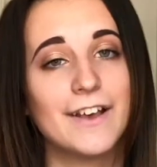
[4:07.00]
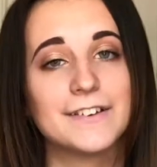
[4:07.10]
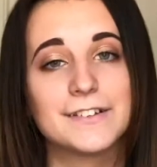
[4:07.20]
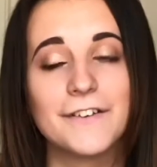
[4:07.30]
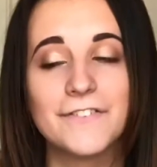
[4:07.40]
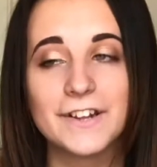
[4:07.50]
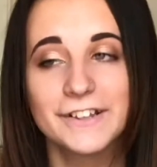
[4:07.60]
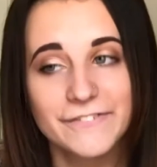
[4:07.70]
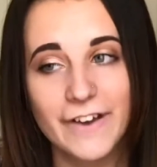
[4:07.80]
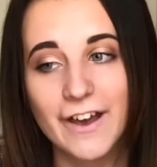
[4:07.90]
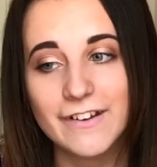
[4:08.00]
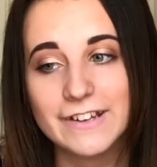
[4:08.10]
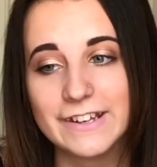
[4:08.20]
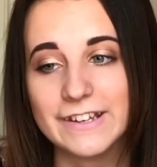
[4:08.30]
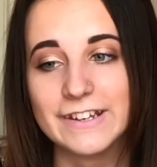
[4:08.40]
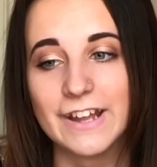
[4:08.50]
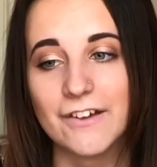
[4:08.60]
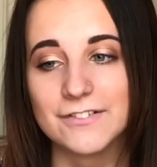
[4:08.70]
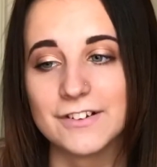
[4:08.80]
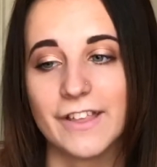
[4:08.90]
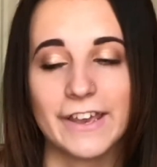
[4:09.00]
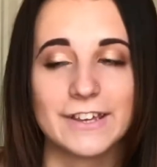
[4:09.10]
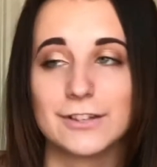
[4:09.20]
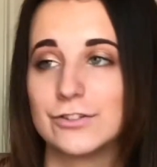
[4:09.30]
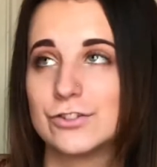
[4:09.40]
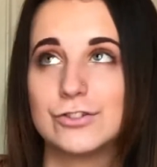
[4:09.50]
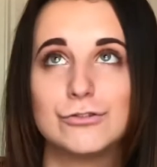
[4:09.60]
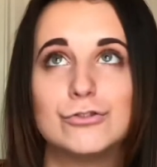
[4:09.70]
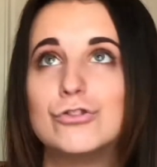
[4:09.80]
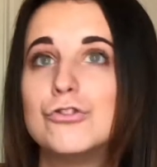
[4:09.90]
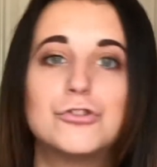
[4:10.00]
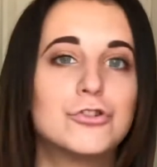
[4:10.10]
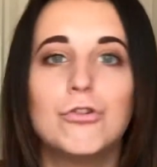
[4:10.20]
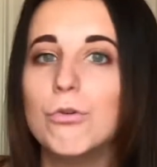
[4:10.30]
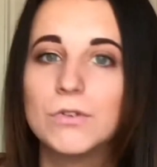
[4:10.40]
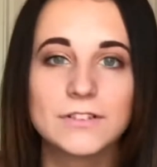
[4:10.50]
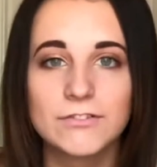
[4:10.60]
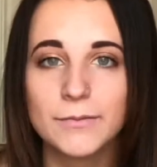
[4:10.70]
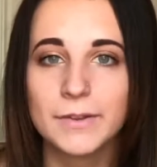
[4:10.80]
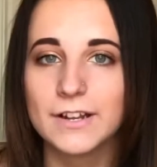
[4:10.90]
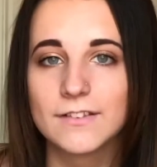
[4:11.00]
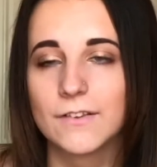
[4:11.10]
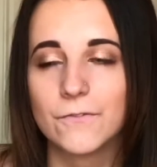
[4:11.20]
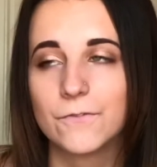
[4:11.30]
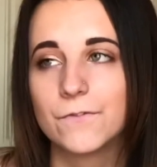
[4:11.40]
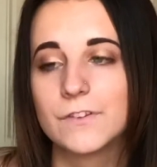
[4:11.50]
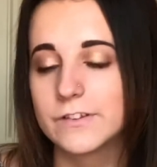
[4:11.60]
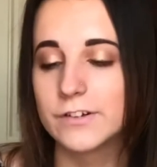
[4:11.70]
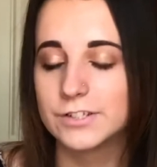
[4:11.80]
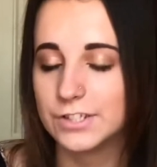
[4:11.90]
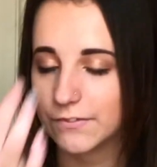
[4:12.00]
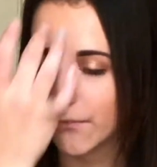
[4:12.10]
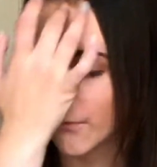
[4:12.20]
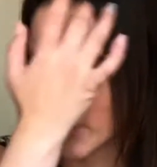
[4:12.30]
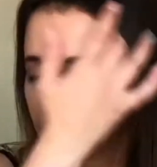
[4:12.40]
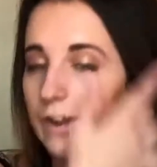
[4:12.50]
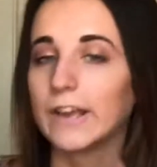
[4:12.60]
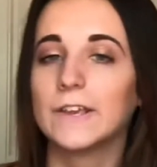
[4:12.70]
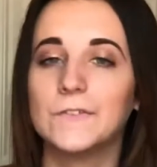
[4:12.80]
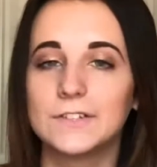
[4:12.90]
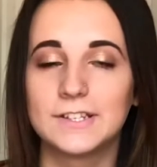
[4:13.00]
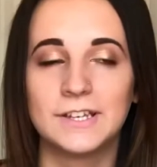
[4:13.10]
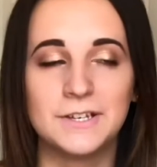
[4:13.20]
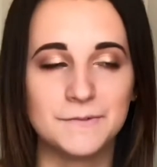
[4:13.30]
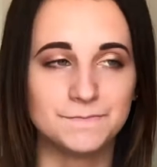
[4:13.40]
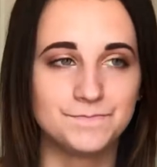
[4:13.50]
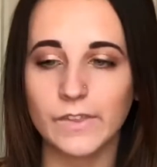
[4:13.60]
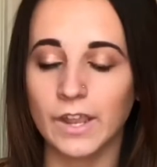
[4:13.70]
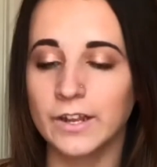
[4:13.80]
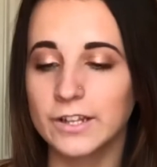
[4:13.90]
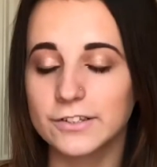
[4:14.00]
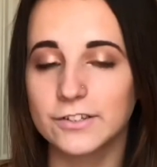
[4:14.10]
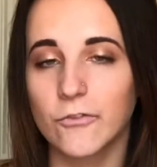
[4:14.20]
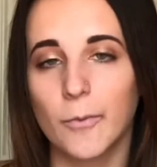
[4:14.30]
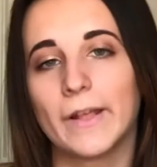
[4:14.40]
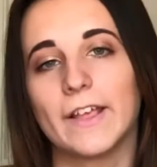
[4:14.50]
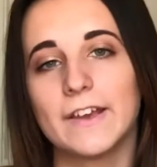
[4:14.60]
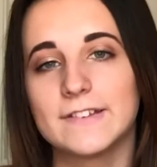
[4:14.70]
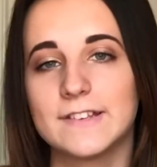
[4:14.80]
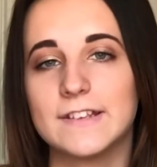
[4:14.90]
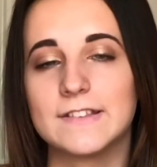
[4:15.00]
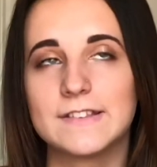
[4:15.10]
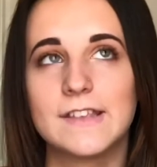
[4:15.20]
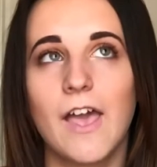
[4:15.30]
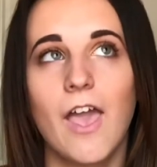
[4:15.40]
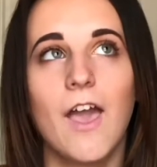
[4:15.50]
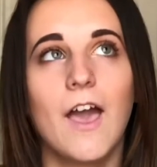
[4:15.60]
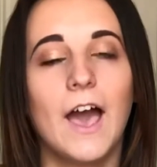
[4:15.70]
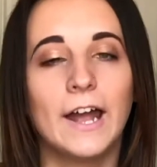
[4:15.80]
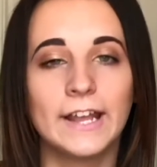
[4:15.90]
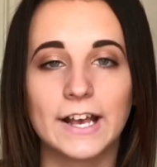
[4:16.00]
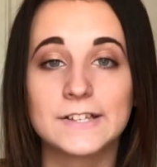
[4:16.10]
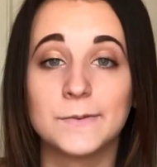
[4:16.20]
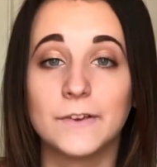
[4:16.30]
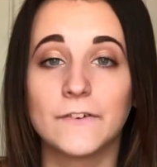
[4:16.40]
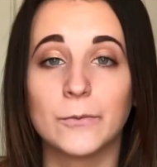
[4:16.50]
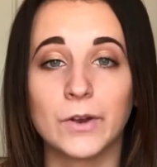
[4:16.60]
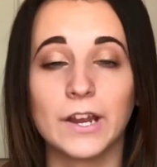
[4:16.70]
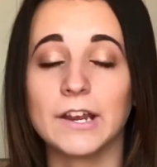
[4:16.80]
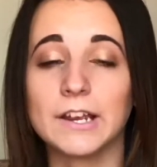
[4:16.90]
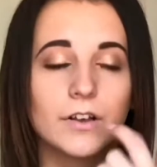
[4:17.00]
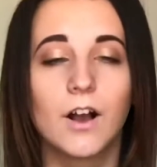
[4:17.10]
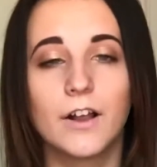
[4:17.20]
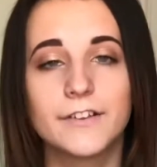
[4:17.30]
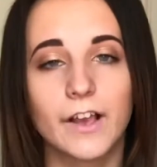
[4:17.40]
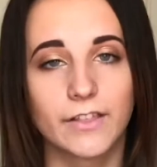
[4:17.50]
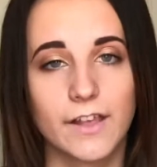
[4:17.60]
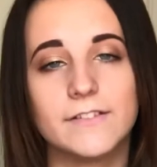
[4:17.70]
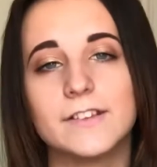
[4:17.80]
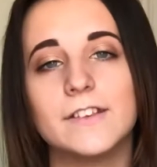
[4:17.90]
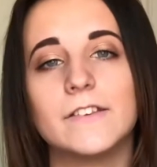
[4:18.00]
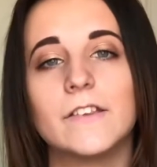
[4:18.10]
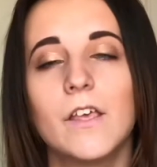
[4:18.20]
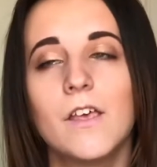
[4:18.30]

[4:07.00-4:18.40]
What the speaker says: So I finally found it after like 2 or 3 minutes of searching for it, and I give it to him. And he looks over my license and he asks me if I'm wearing contact lenses,